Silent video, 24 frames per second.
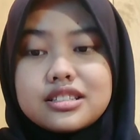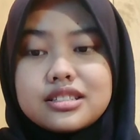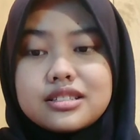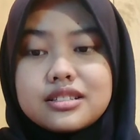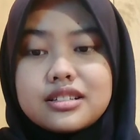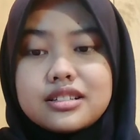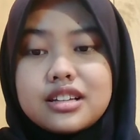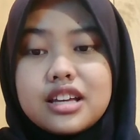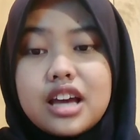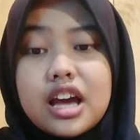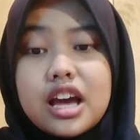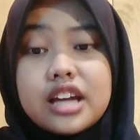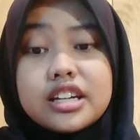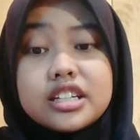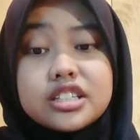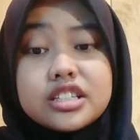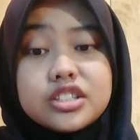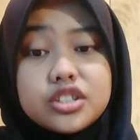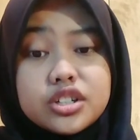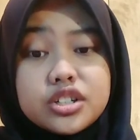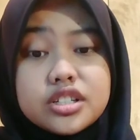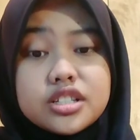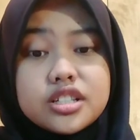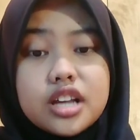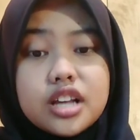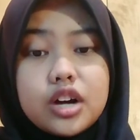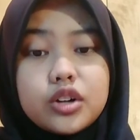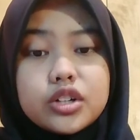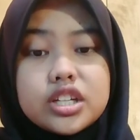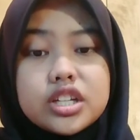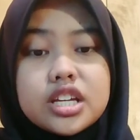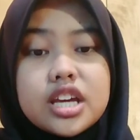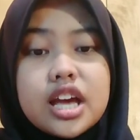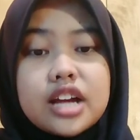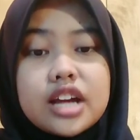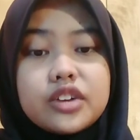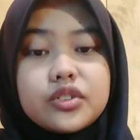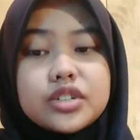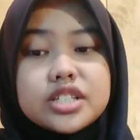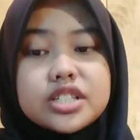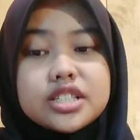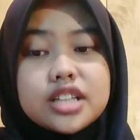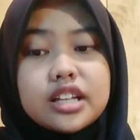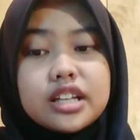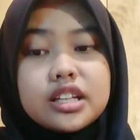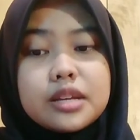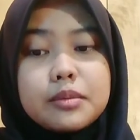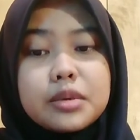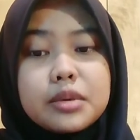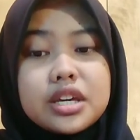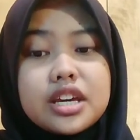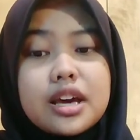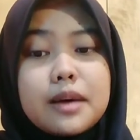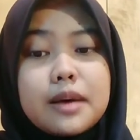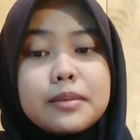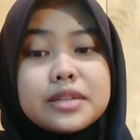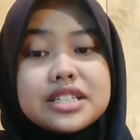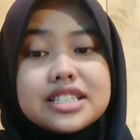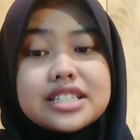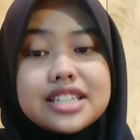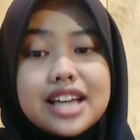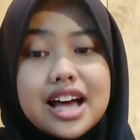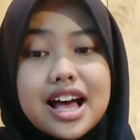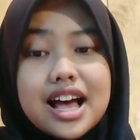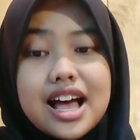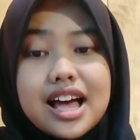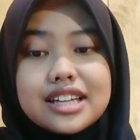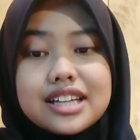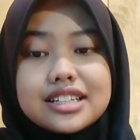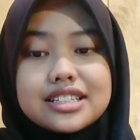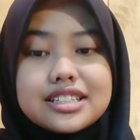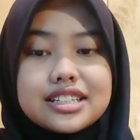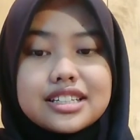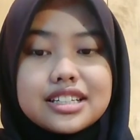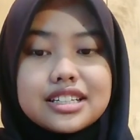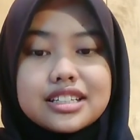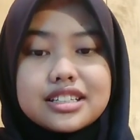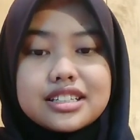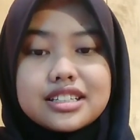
And it, and it turns out he had recently become a dad.